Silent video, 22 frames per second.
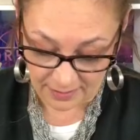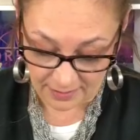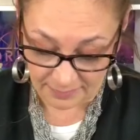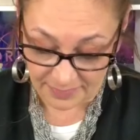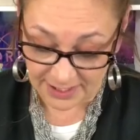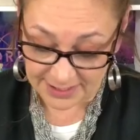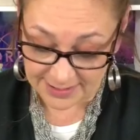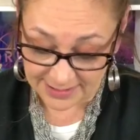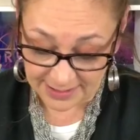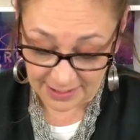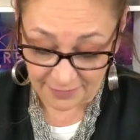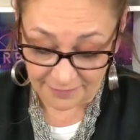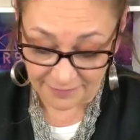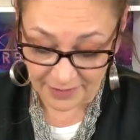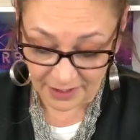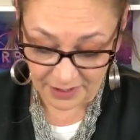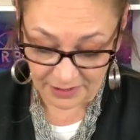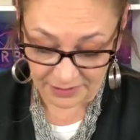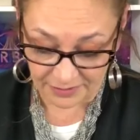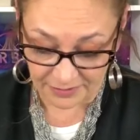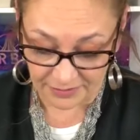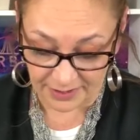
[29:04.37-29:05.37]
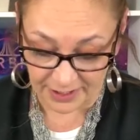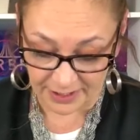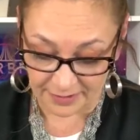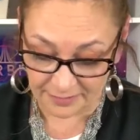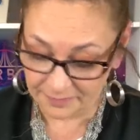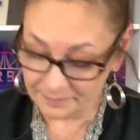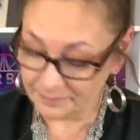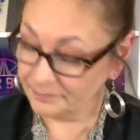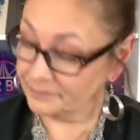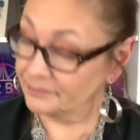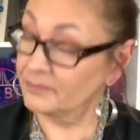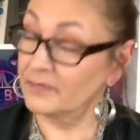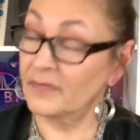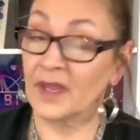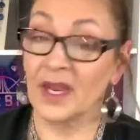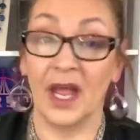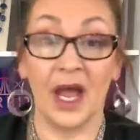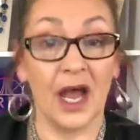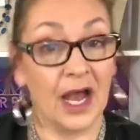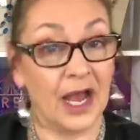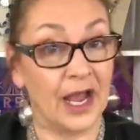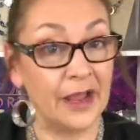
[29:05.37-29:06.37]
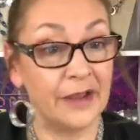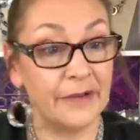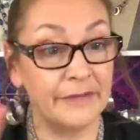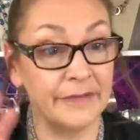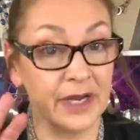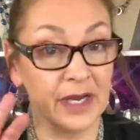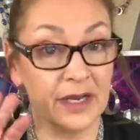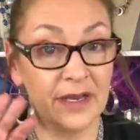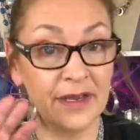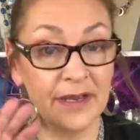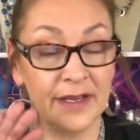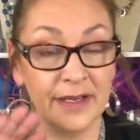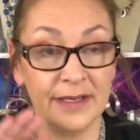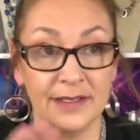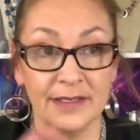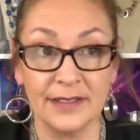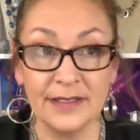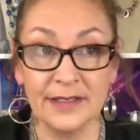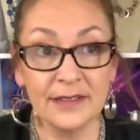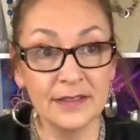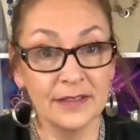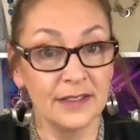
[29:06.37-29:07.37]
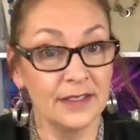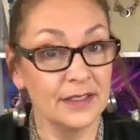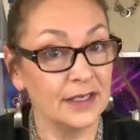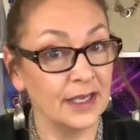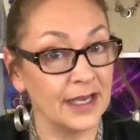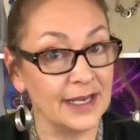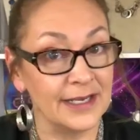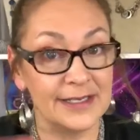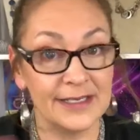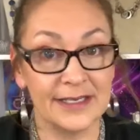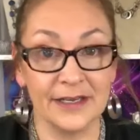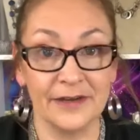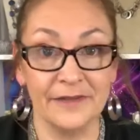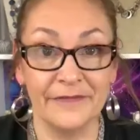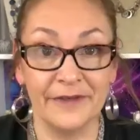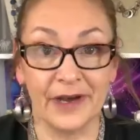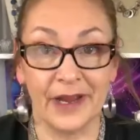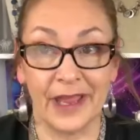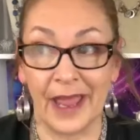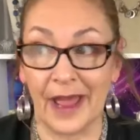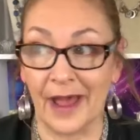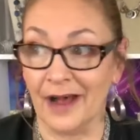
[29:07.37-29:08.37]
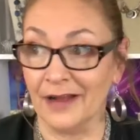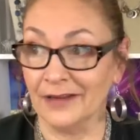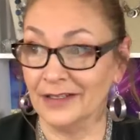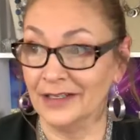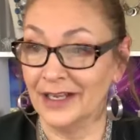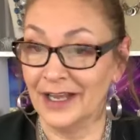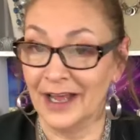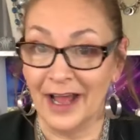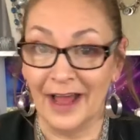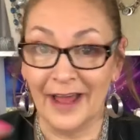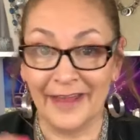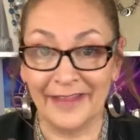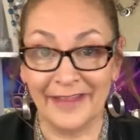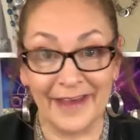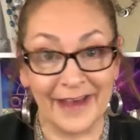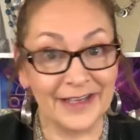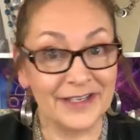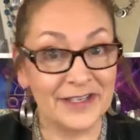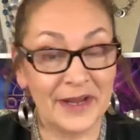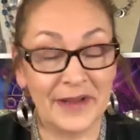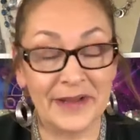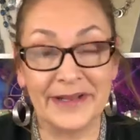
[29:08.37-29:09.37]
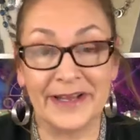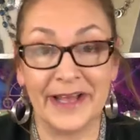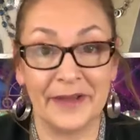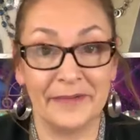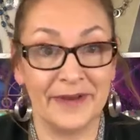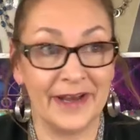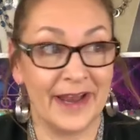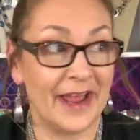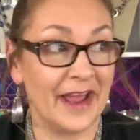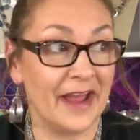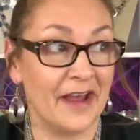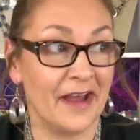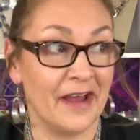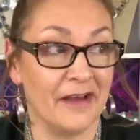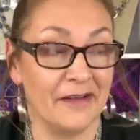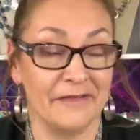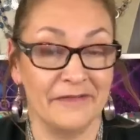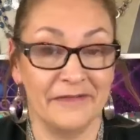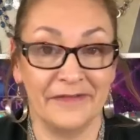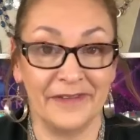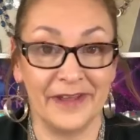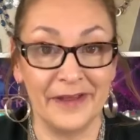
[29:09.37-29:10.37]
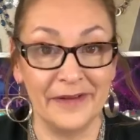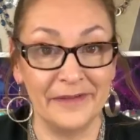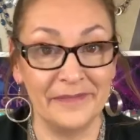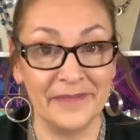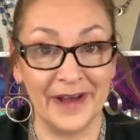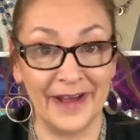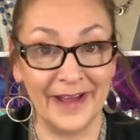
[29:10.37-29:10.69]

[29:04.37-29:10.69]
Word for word: myself included, I was a silver gal. That's all I would have in